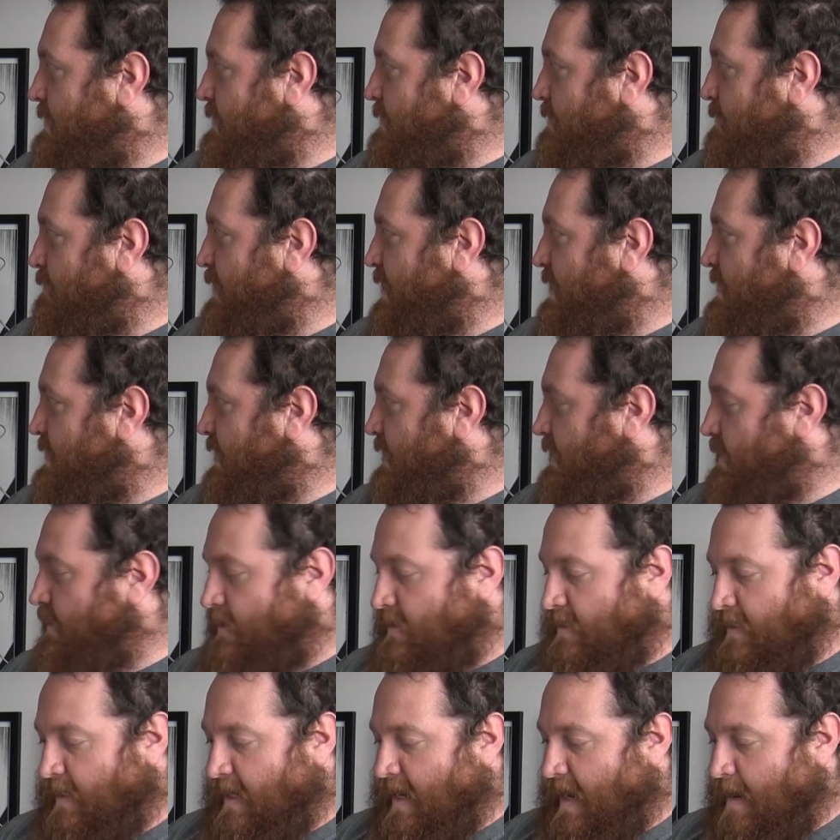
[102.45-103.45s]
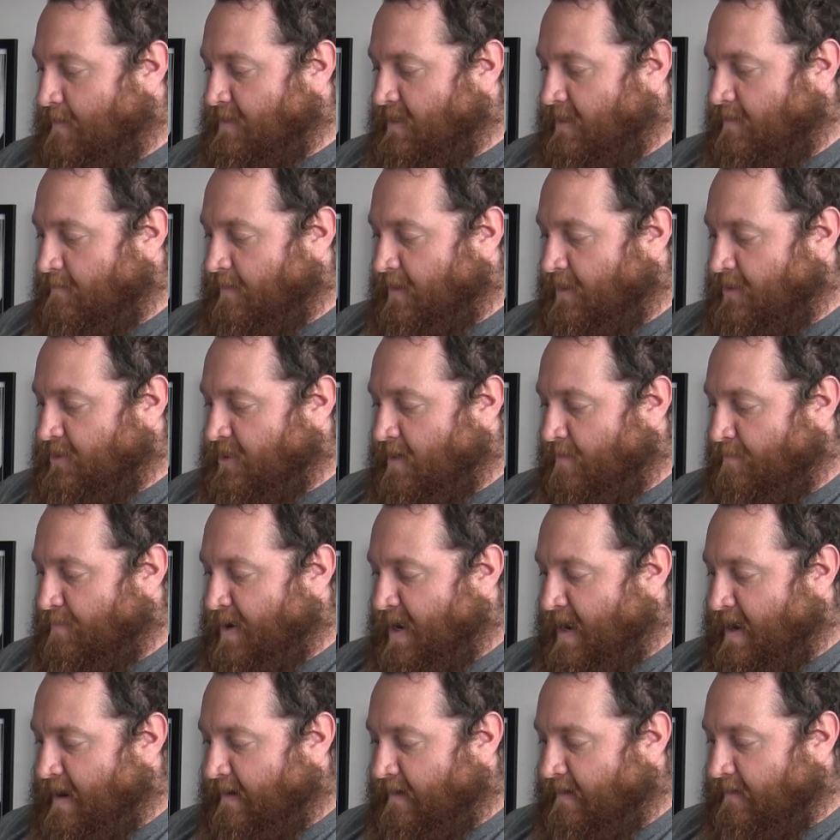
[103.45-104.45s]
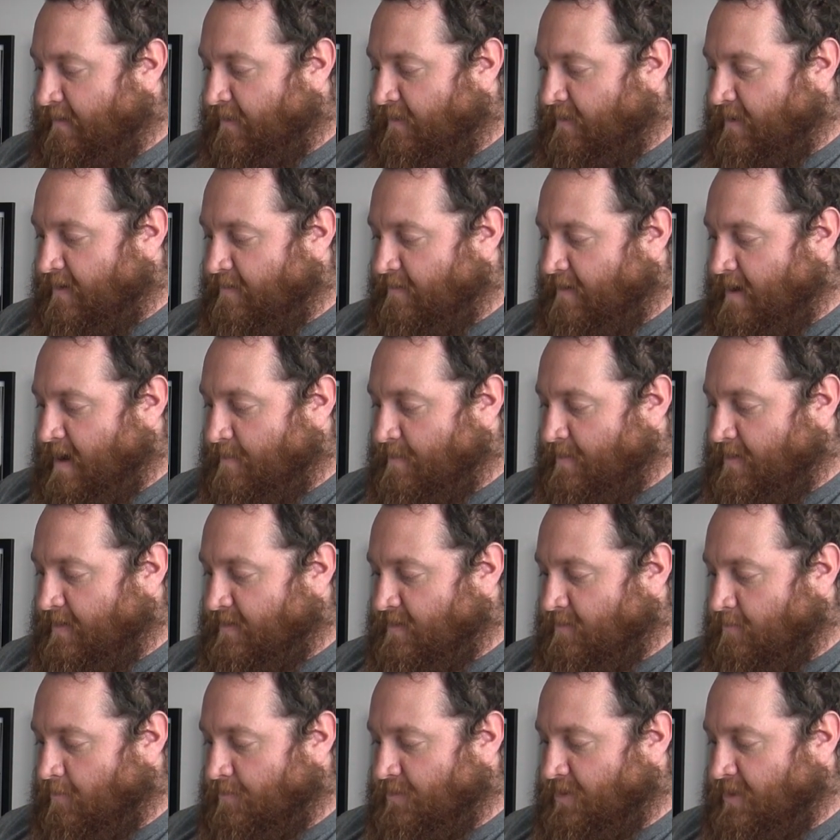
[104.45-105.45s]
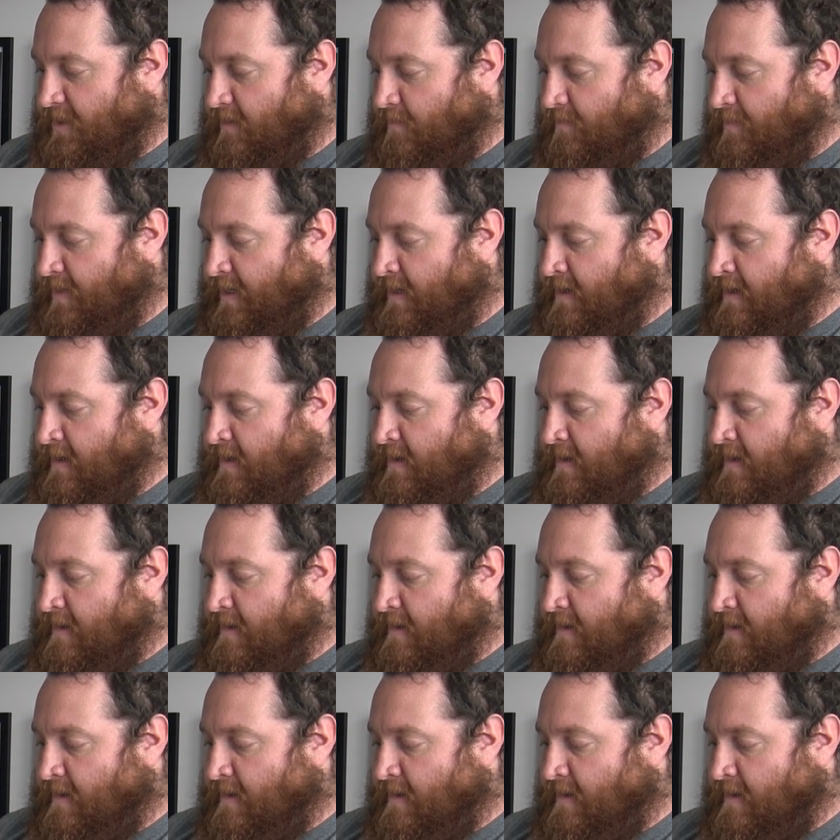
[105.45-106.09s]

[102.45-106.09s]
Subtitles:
He's basically just a captain with a jump pack, a Thunderhammer, a Storm Shield, but